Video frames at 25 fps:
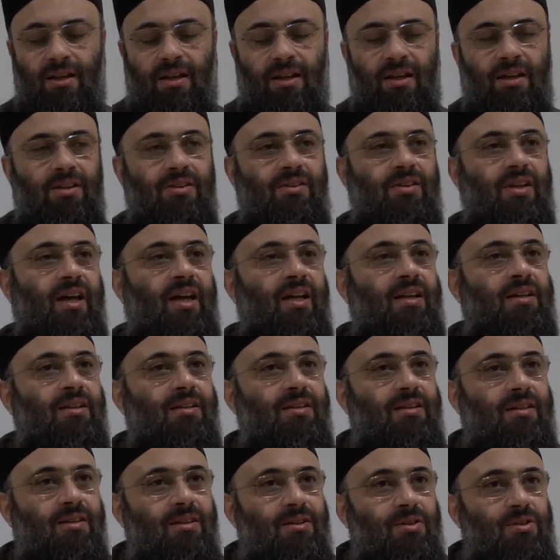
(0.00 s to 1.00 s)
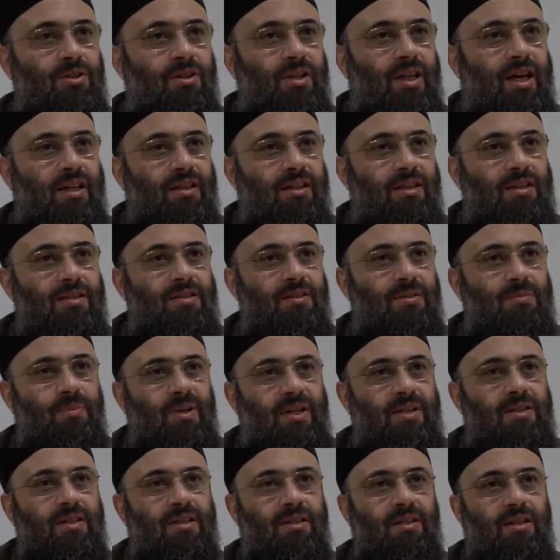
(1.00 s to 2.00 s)
So that is
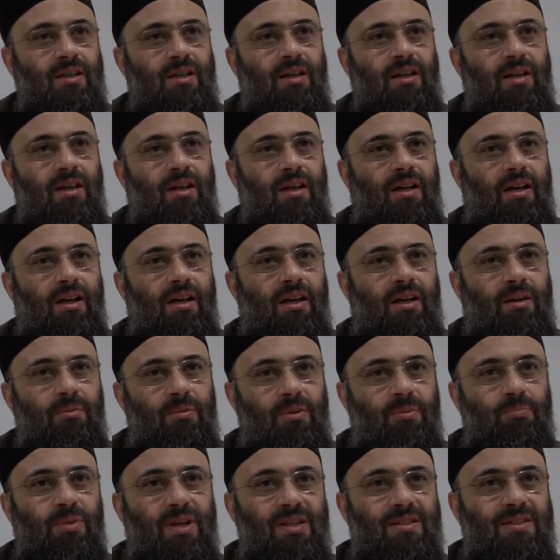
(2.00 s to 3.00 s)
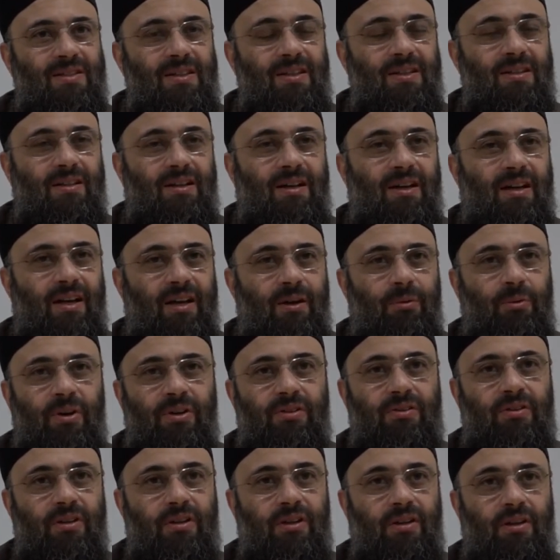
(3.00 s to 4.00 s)
basically basira
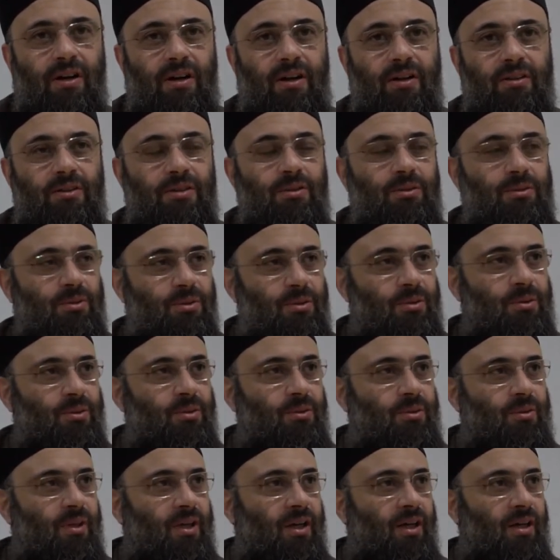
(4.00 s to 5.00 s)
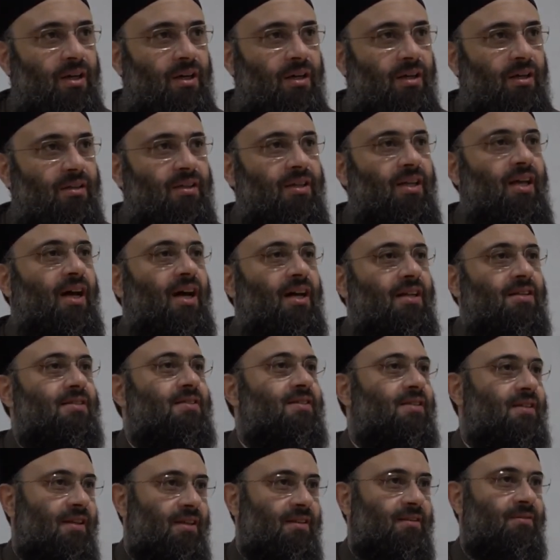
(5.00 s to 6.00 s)
with regard to the
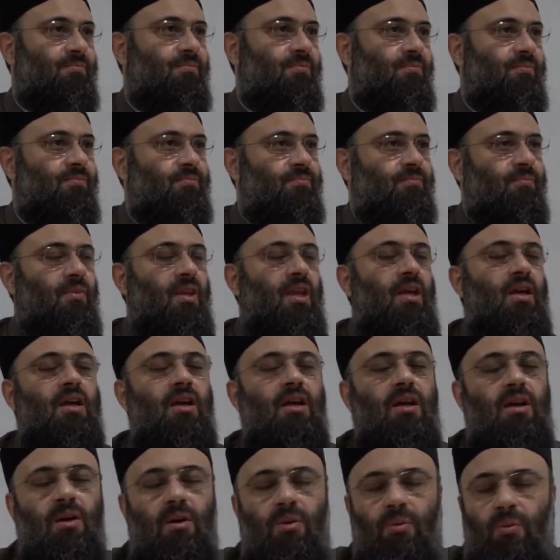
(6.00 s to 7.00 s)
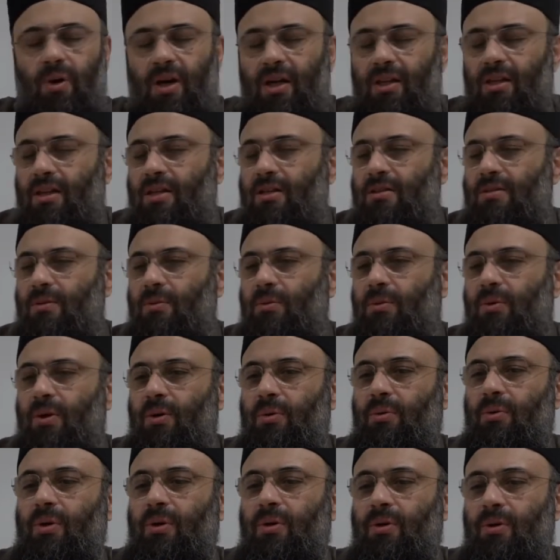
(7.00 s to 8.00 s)
unseen.
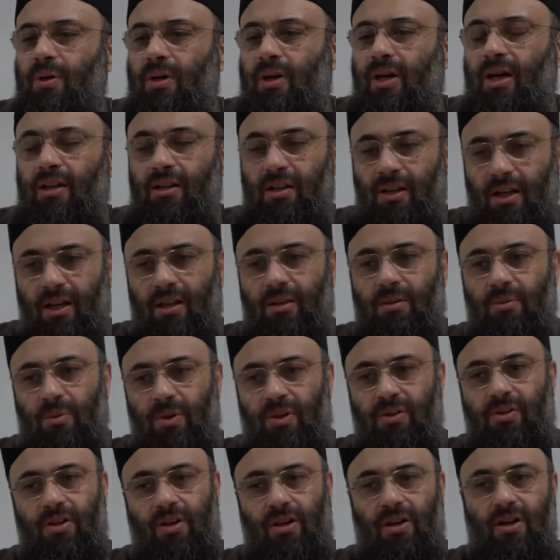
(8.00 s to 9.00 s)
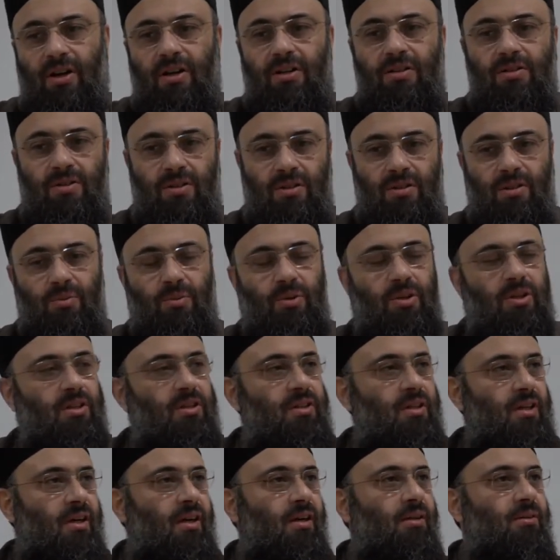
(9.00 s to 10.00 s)
And with regards to the
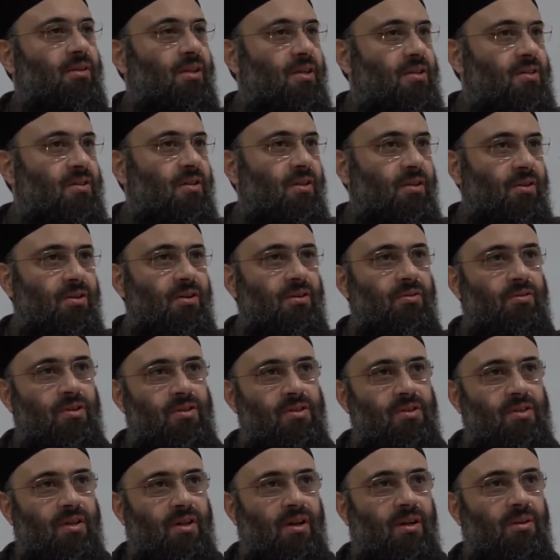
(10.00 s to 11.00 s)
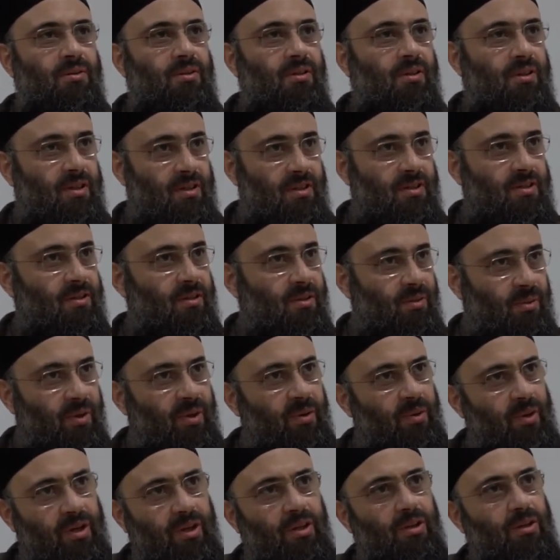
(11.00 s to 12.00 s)
world around us, the universe around us,
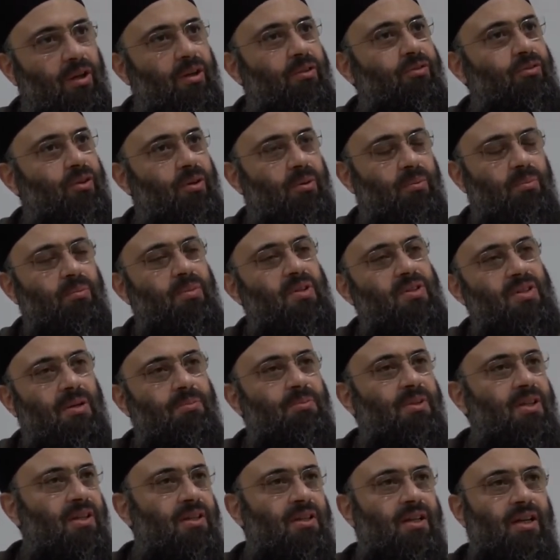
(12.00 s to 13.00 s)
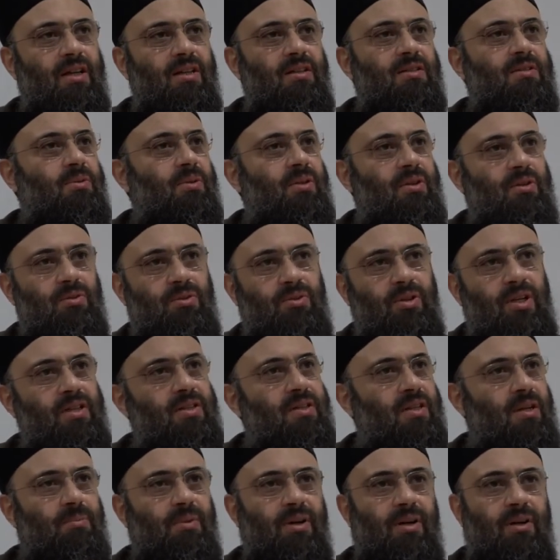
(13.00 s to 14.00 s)
we could look for some details, we could
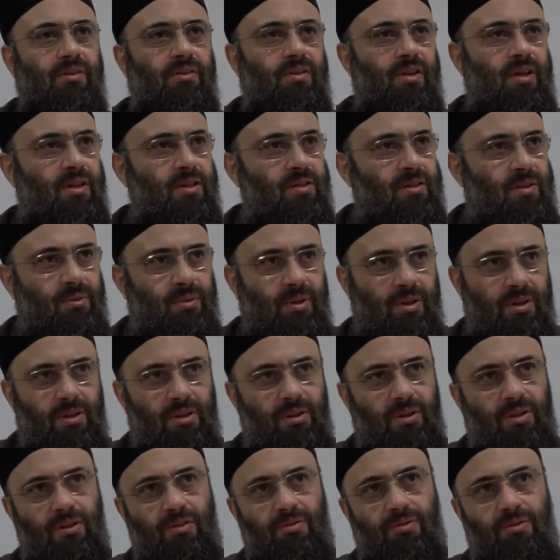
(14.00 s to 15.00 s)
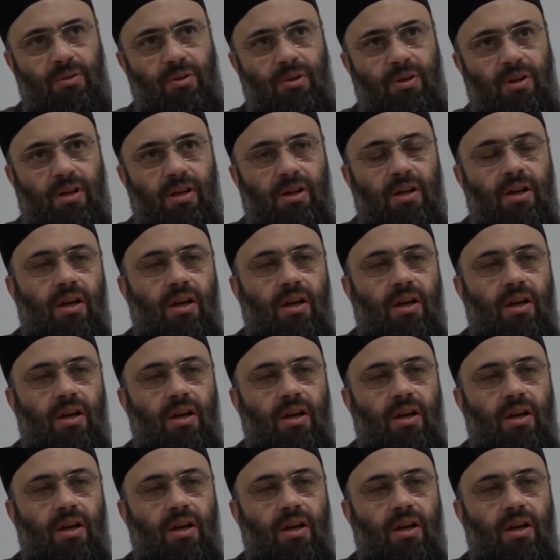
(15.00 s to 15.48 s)
reason about things, and we could look for,